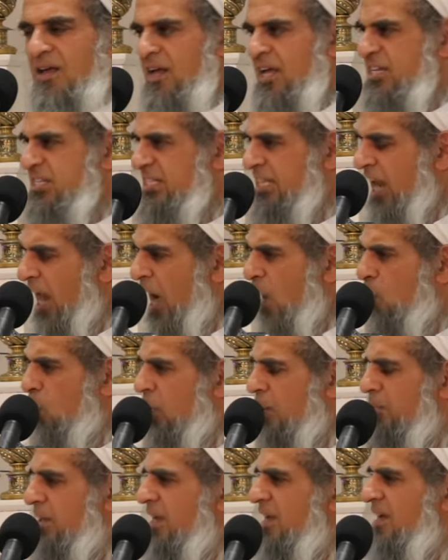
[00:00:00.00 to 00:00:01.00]
Islam
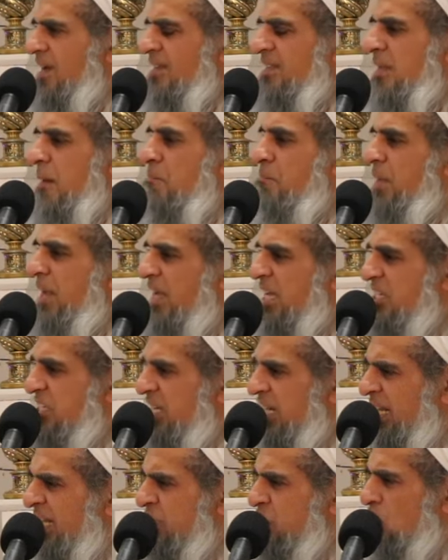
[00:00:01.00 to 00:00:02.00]
will be the biggest
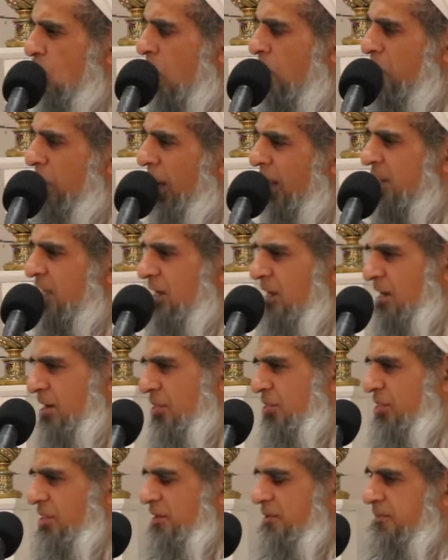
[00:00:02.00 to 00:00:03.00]
religion on planet
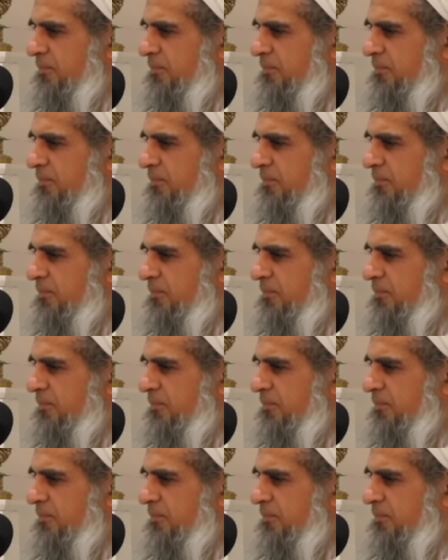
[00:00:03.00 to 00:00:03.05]
Earth.